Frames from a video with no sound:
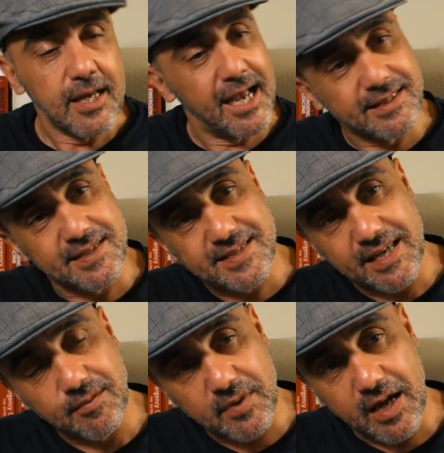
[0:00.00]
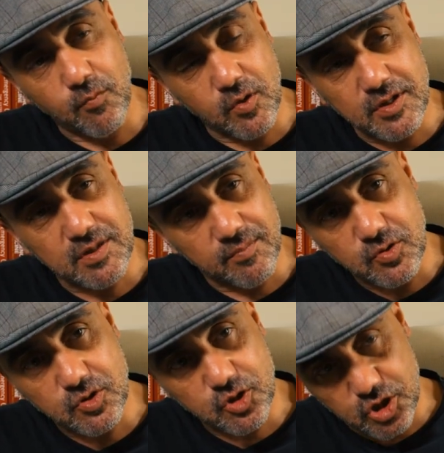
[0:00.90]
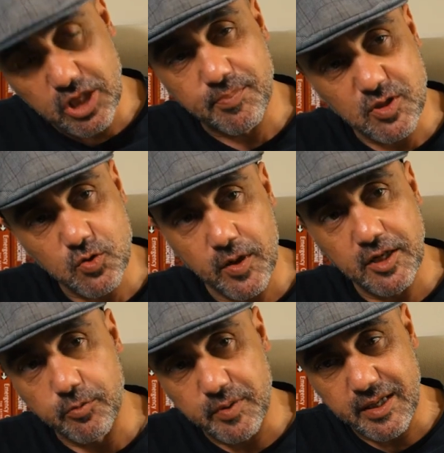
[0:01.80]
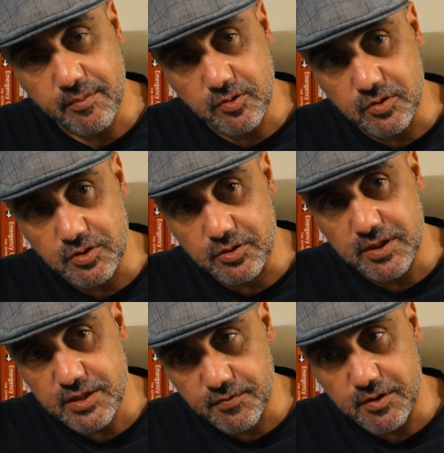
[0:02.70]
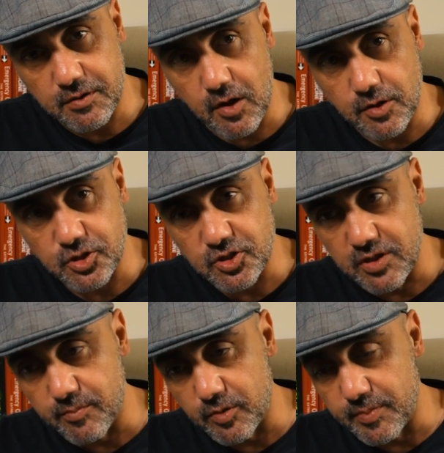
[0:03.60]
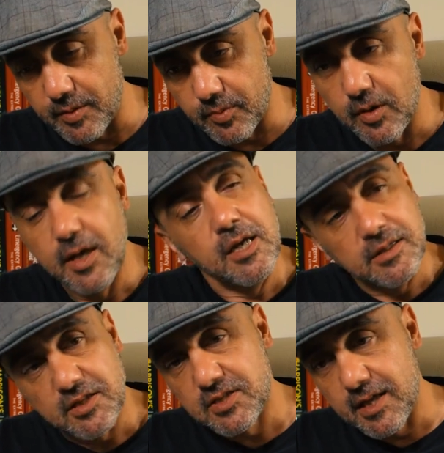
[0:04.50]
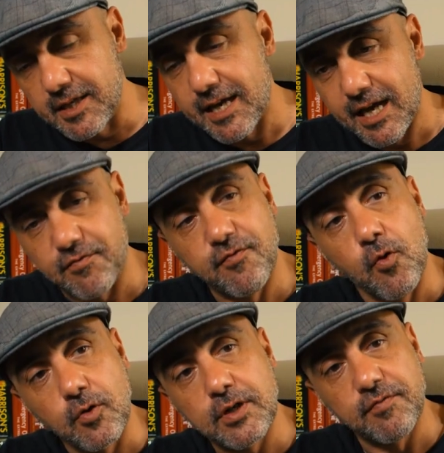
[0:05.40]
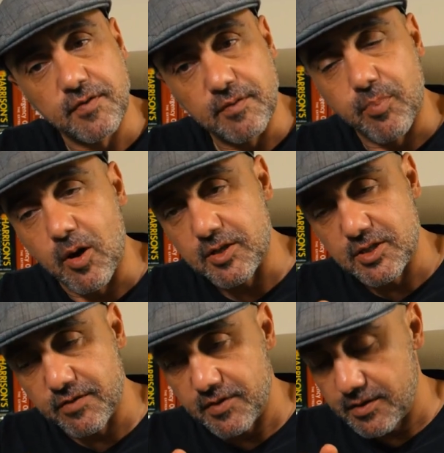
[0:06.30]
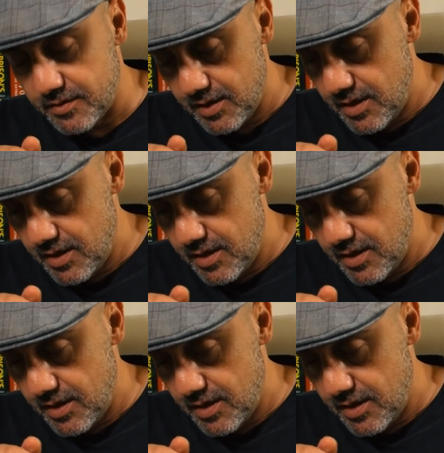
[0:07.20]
At the same time, what is the most cheapest way to be able to do this for the largest number of people? The study had four different parts of it.